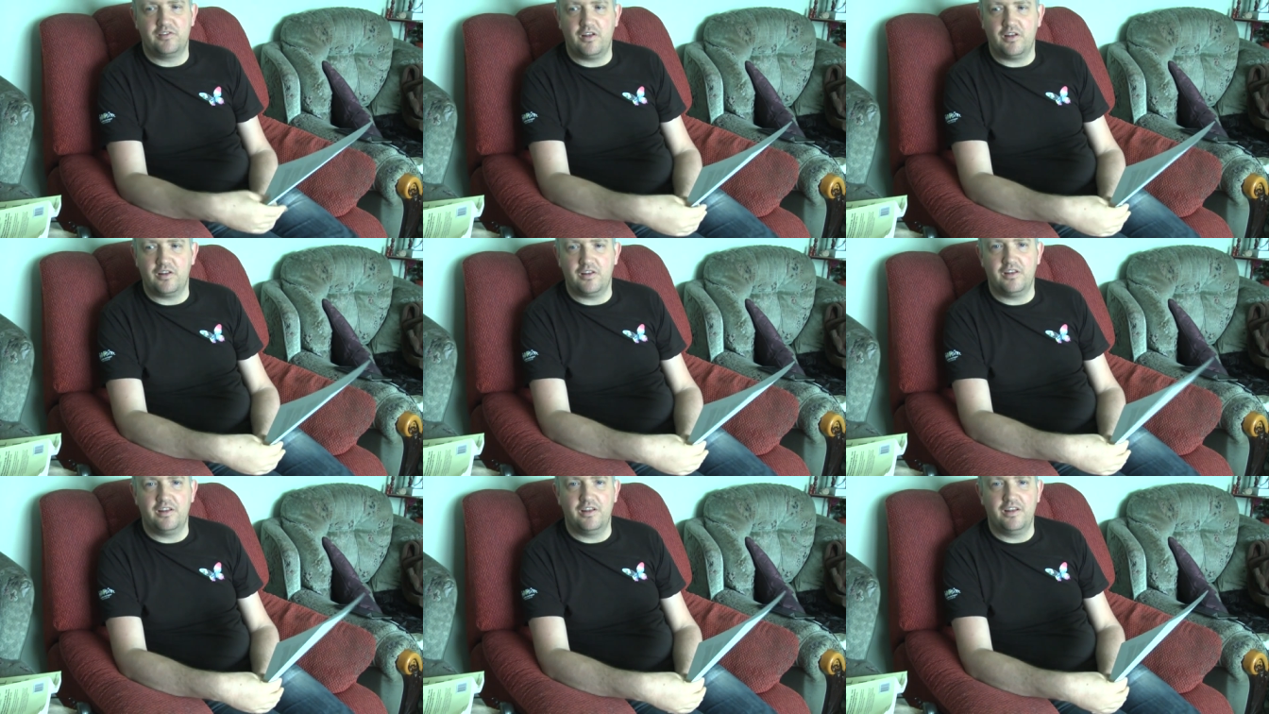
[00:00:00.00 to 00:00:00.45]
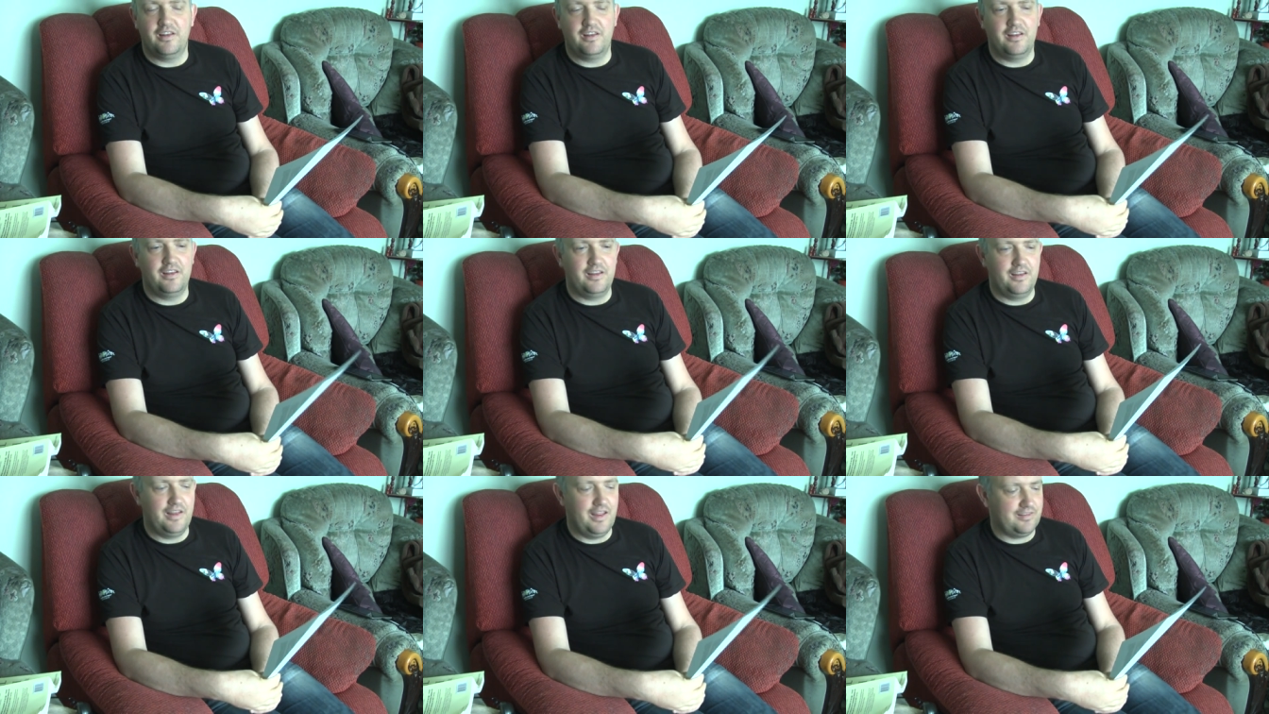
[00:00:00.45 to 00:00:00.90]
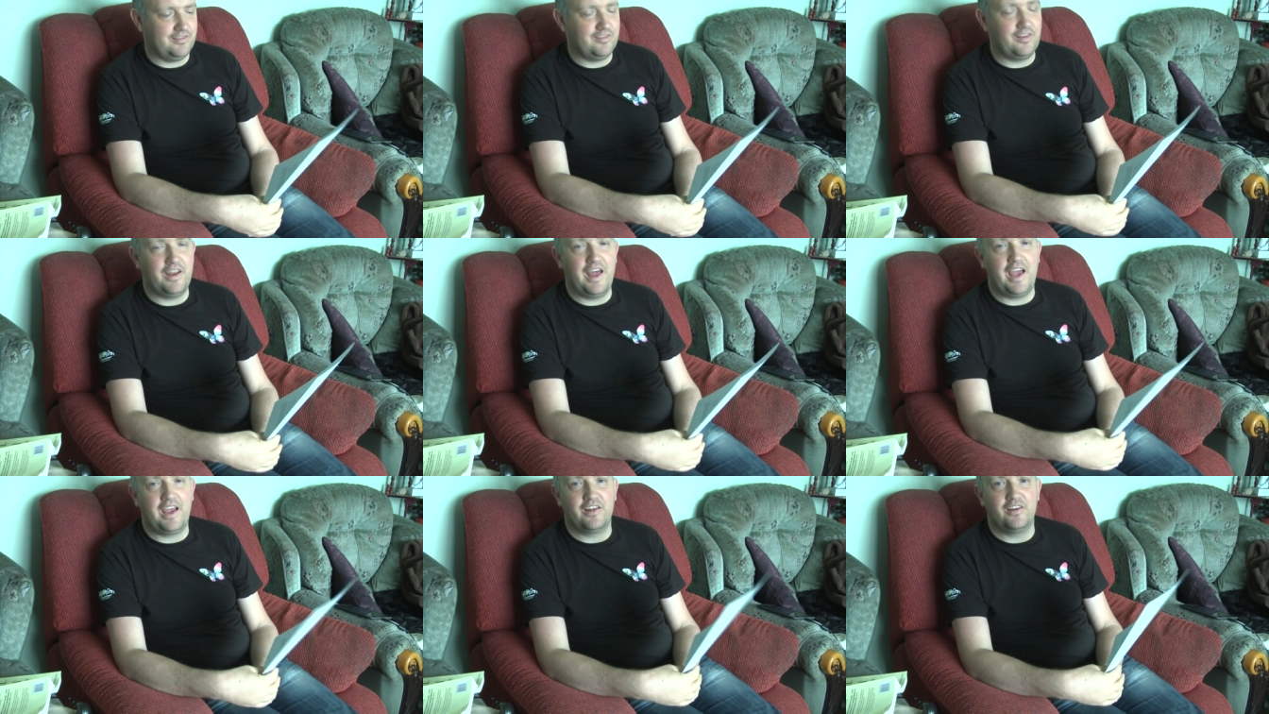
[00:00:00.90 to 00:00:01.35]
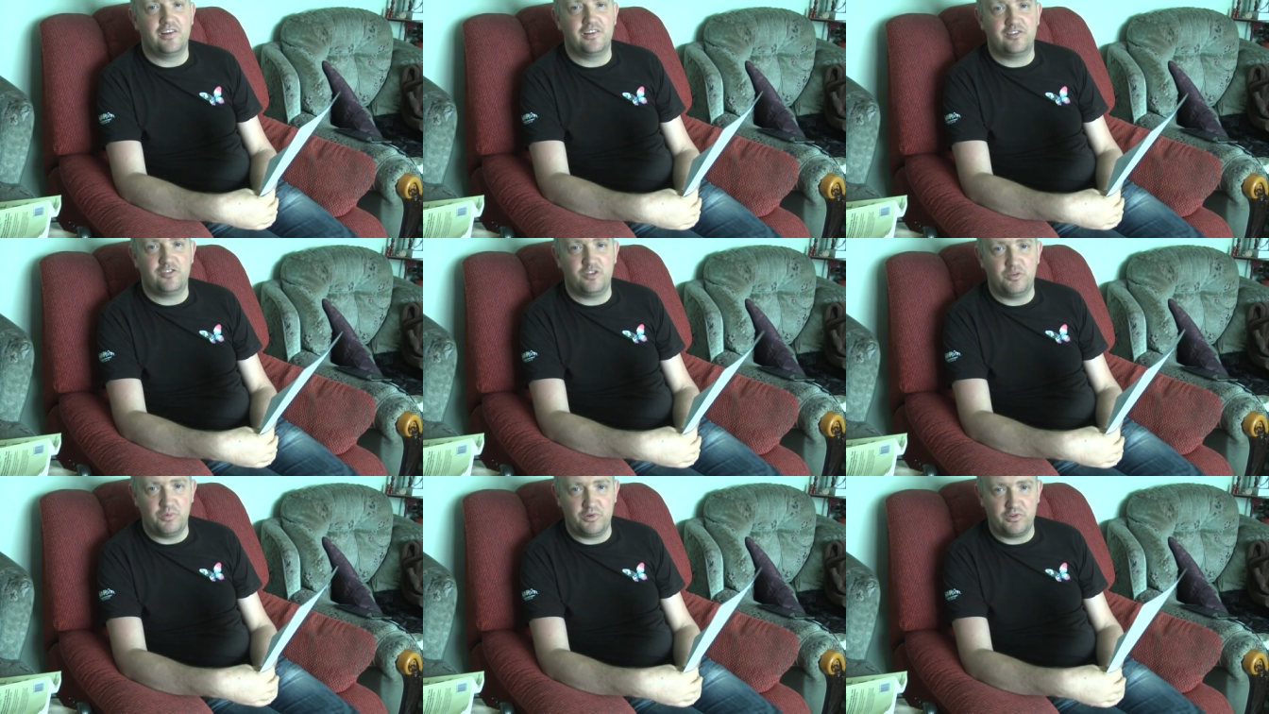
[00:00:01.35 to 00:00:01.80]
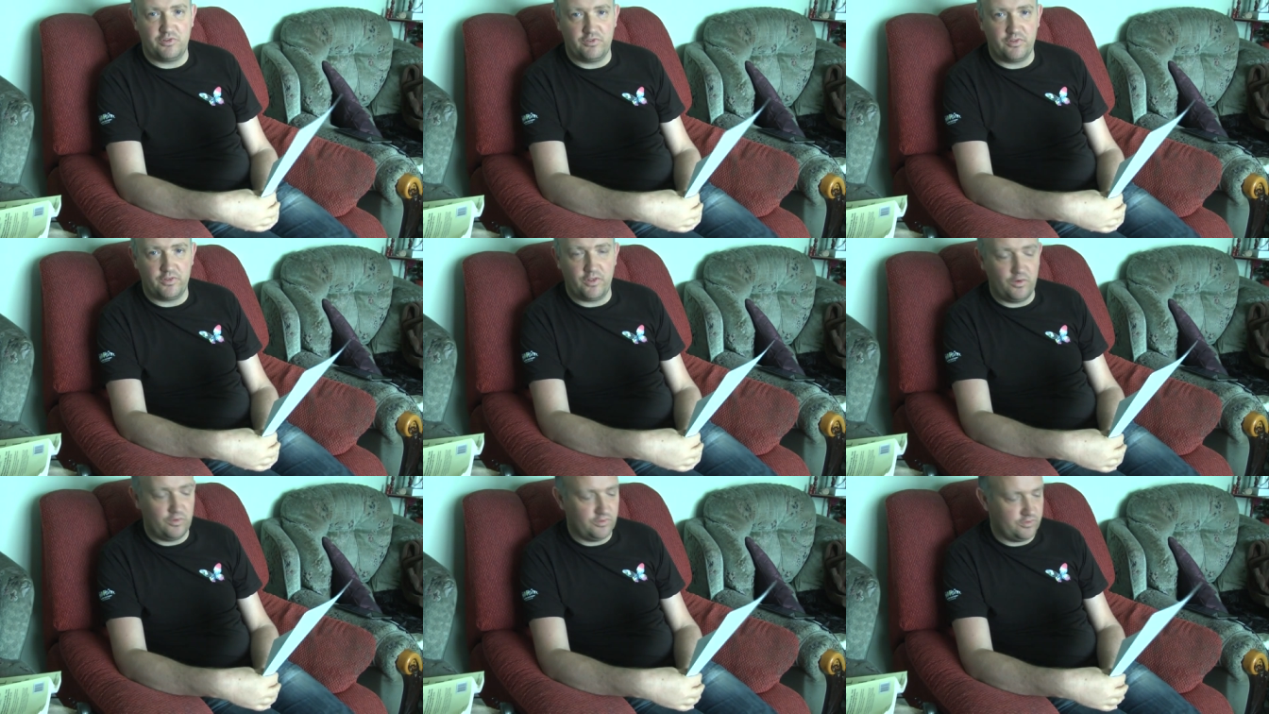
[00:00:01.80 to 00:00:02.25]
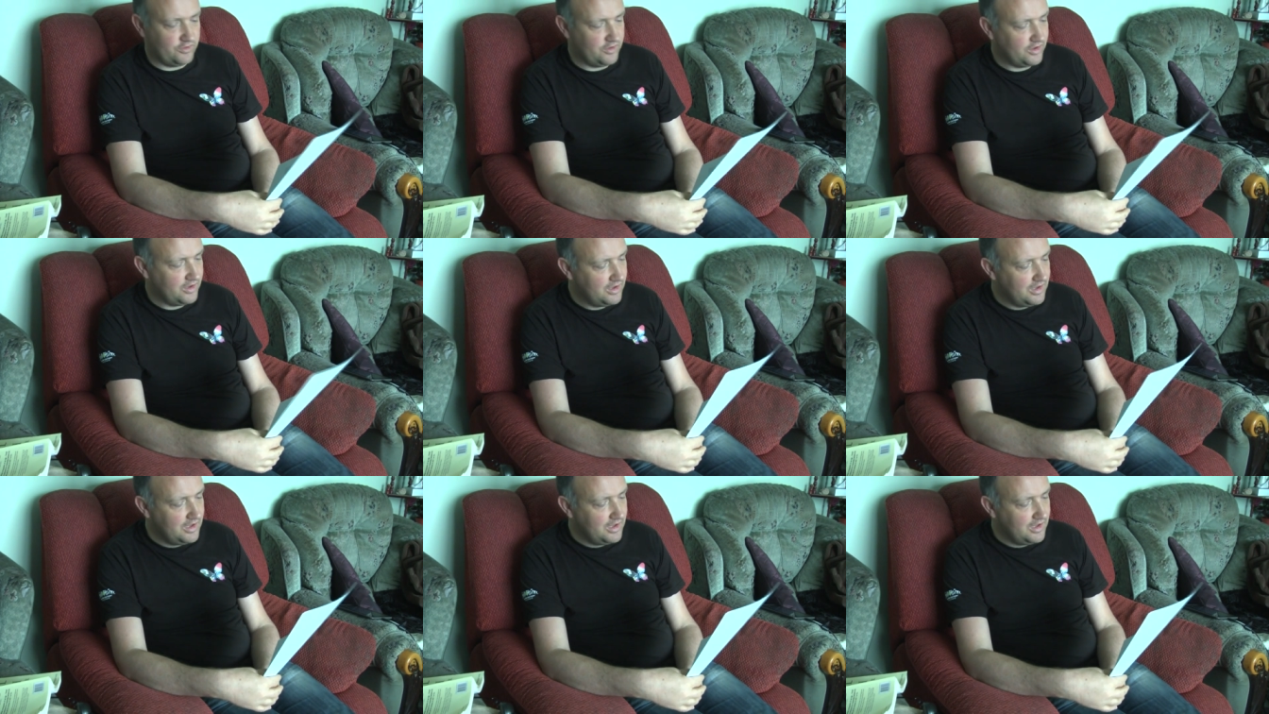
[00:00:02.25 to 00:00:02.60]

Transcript: Not, let's not agonise too much over those.